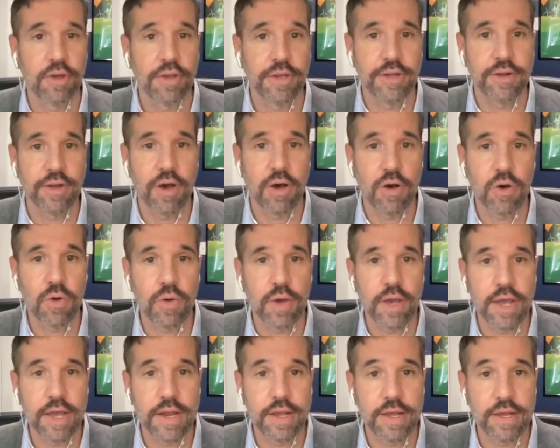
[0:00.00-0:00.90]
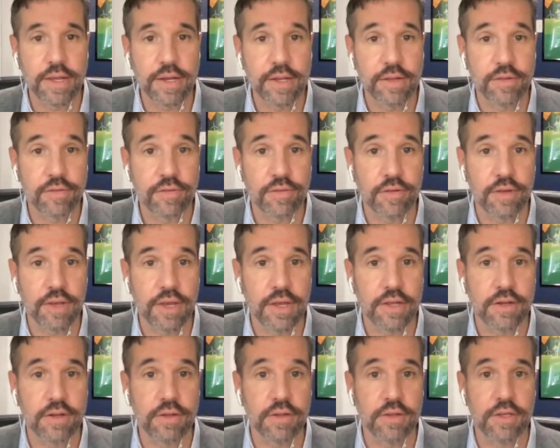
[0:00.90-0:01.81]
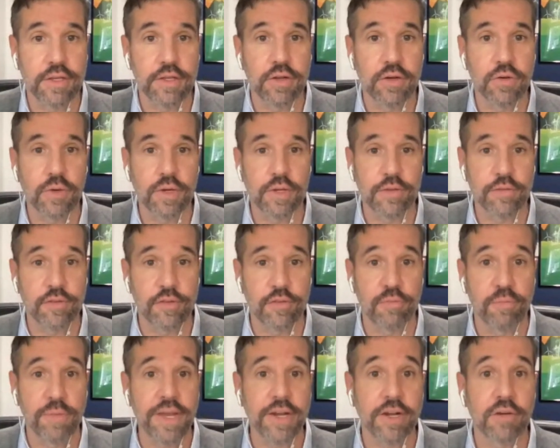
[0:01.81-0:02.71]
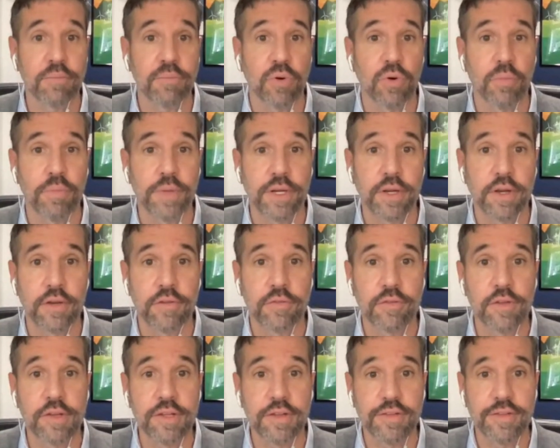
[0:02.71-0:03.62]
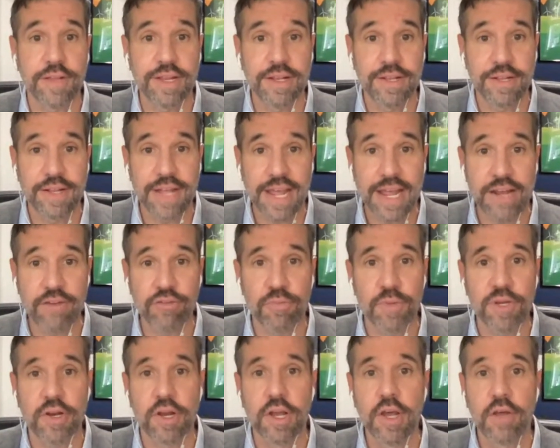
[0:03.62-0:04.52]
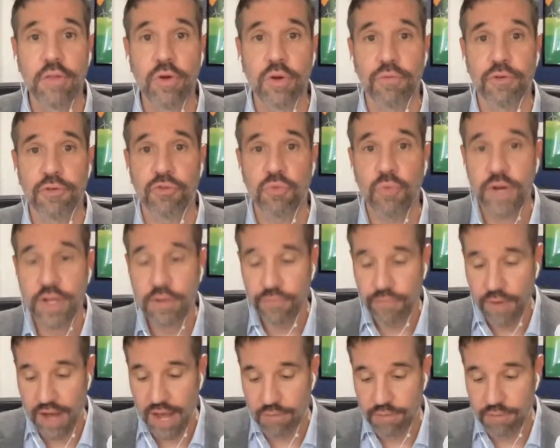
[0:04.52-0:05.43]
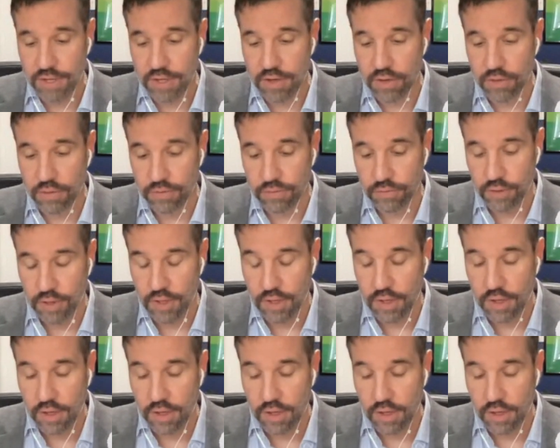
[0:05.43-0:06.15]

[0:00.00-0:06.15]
you know, and it's despicable because the endangerment. Look, for 25 years.